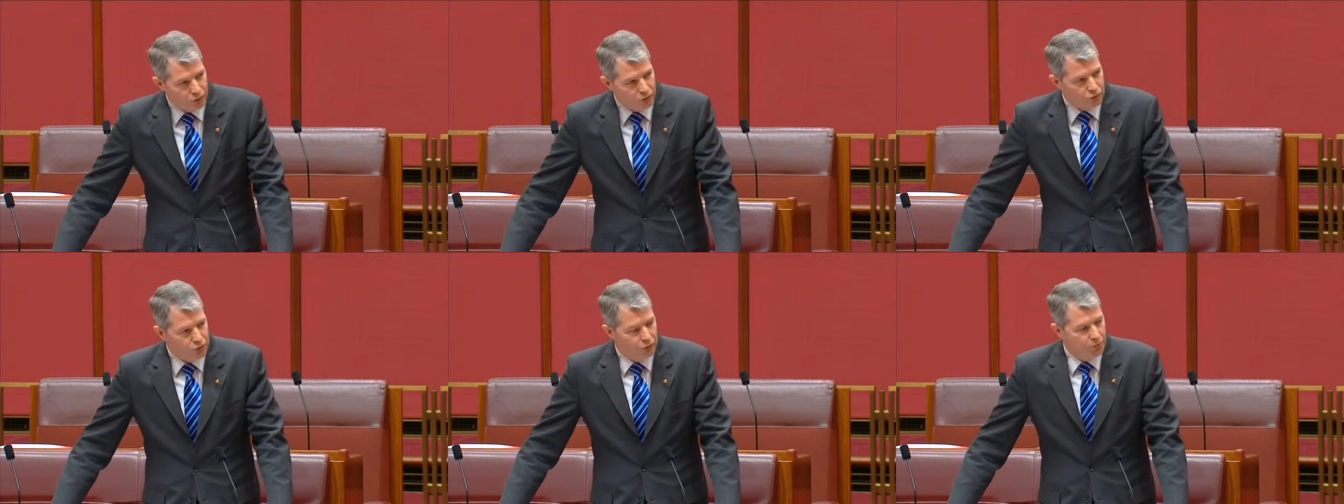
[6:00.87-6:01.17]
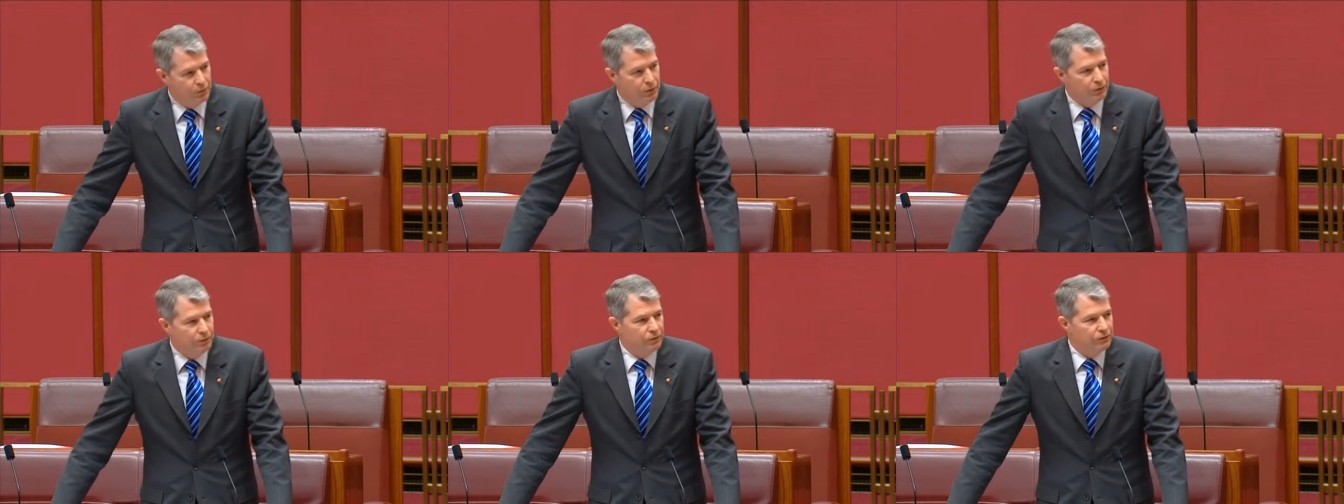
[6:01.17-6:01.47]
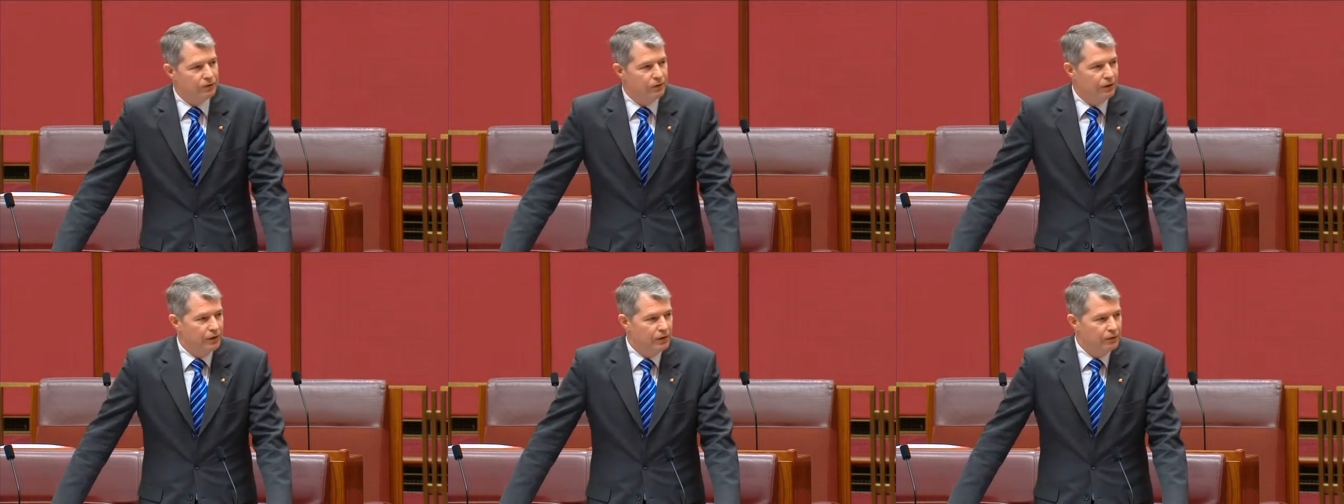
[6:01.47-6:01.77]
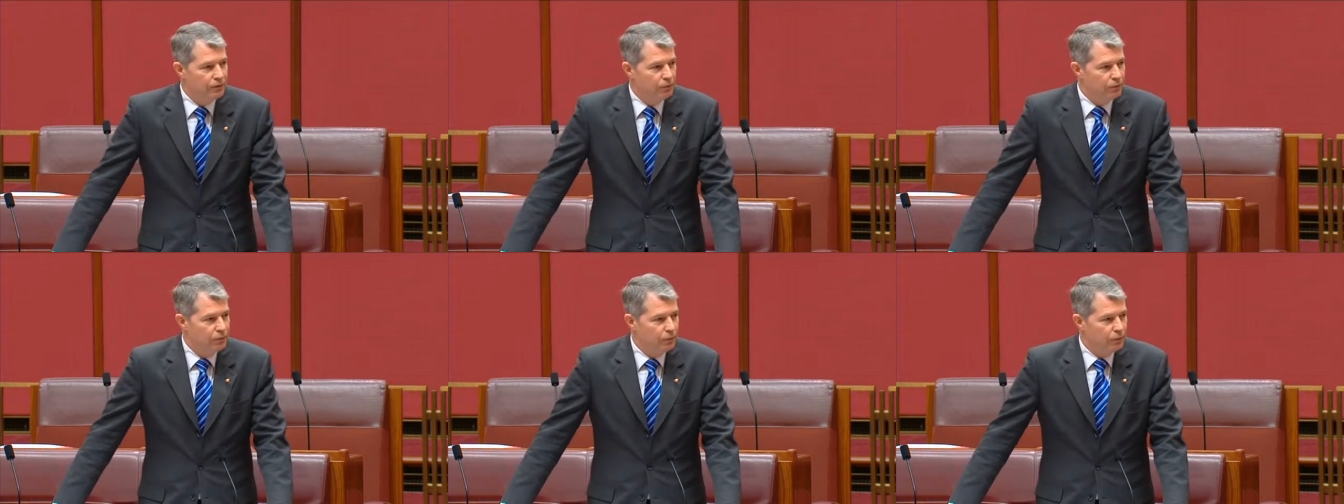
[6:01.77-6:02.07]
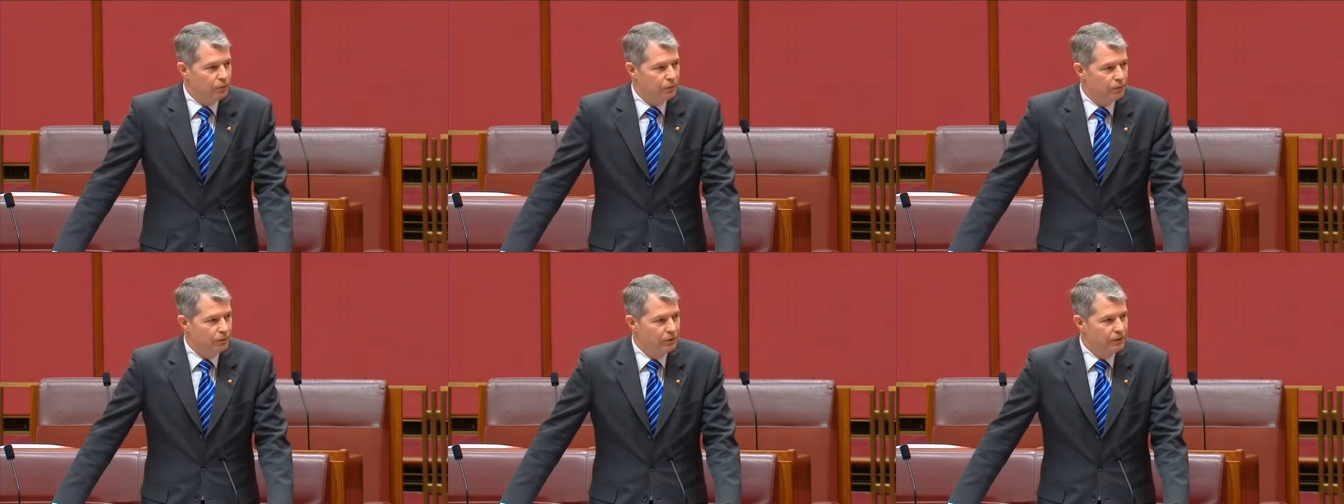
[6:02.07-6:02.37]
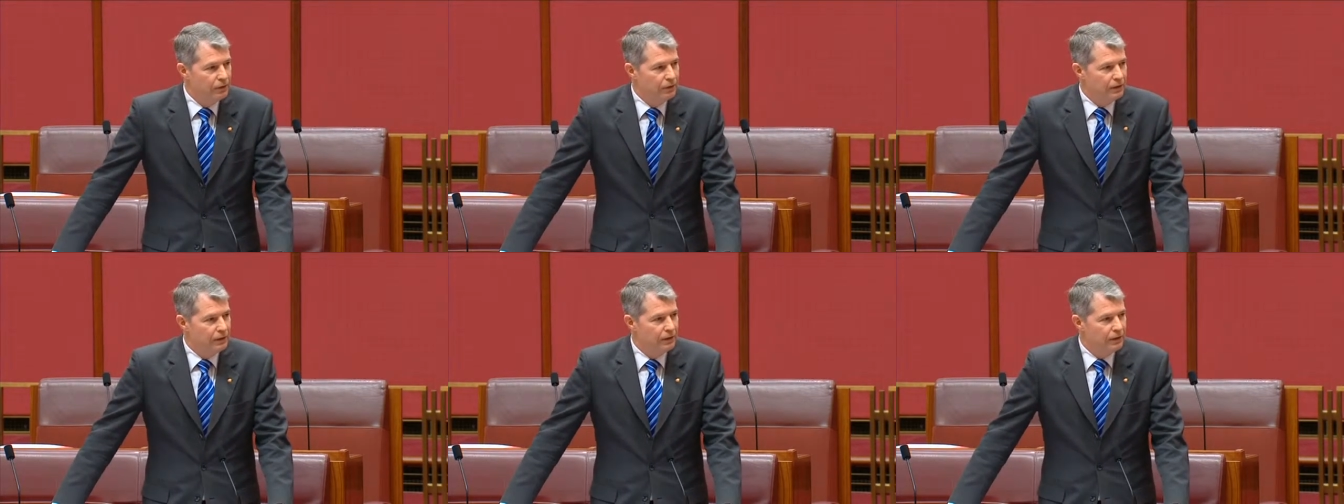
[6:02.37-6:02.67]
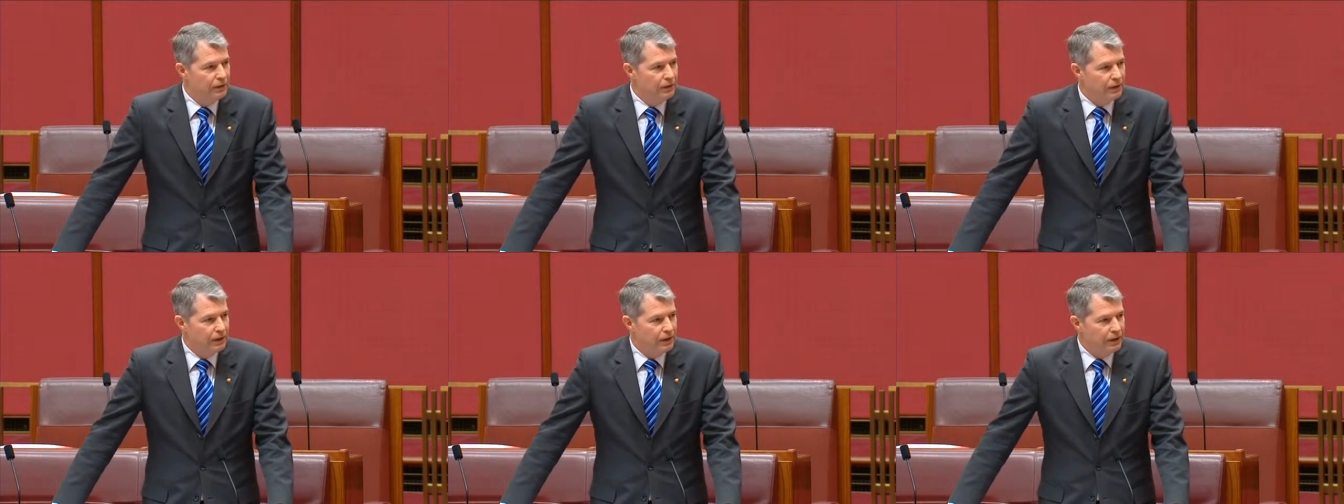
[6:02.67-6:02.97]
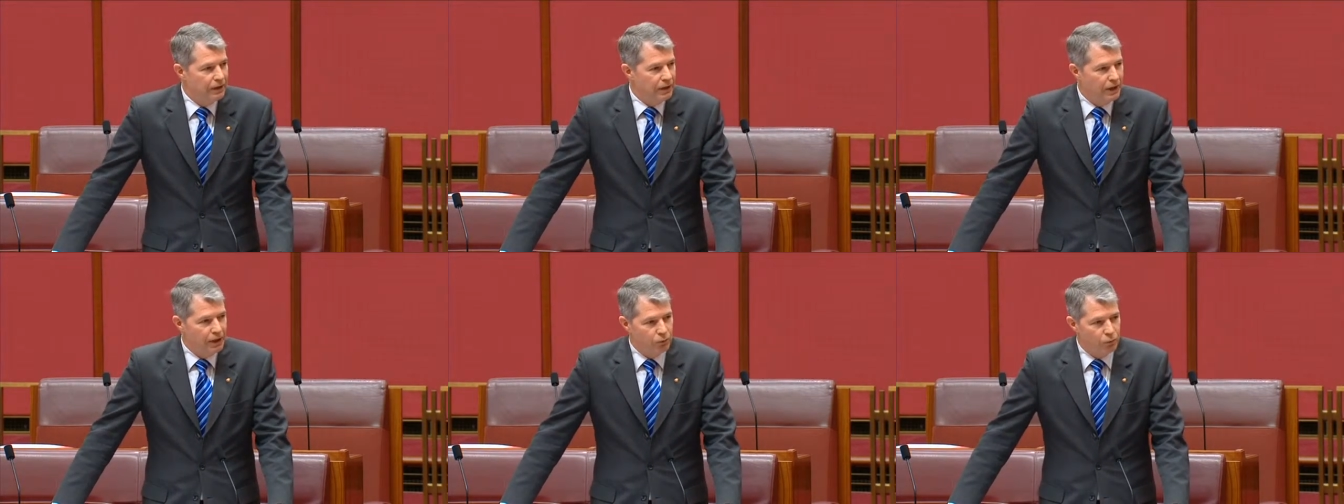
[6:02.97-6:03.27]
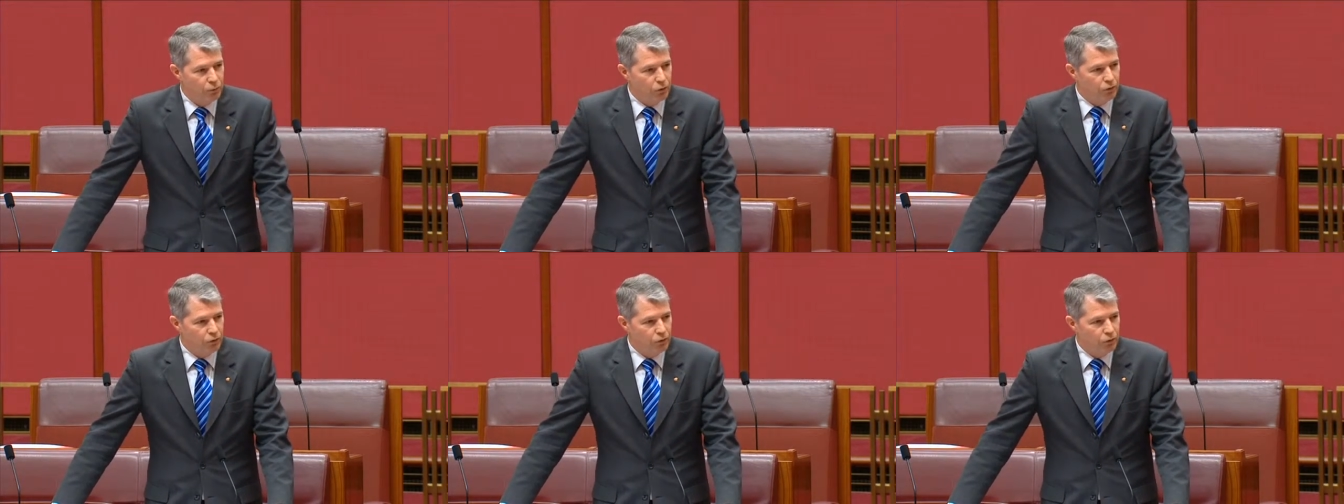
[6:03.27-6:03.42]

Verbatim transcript: it should be retained for, uh, and